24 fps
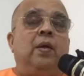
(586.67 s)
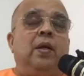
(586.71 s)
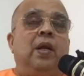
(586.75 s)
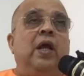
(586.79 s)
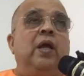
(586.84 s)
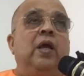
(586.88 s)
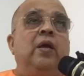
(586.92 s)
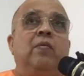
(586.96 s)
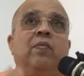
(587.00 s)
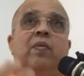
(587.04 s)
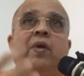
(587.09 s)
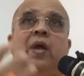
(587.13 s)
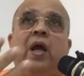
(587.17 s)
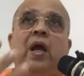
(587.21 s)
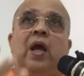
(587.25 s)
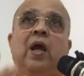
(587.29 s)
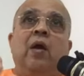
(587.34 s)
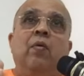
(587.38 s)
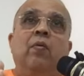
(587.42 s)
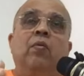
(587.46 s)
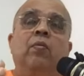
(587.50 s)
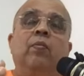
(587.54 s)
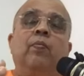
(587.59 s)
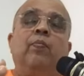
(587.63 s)
like we
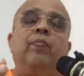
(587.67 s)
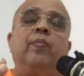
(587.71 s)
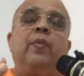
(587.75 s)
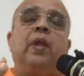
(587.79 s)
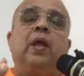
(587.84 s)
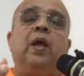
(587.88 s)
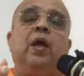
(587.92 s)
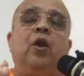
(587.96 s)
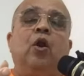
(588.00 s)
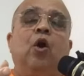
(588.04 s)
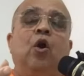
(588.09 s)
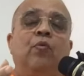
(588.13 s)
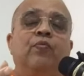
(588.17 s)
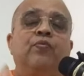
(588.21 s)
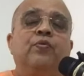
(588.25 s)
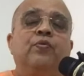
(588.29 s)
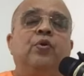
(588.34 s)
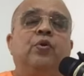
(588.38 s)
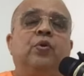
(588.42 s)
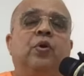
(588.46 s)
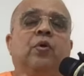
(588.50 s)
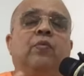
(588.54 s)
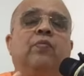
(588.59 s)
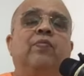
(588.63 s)
have an
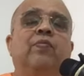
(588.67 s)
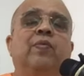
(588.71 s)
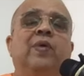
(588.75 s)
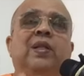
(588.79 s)
offshoot of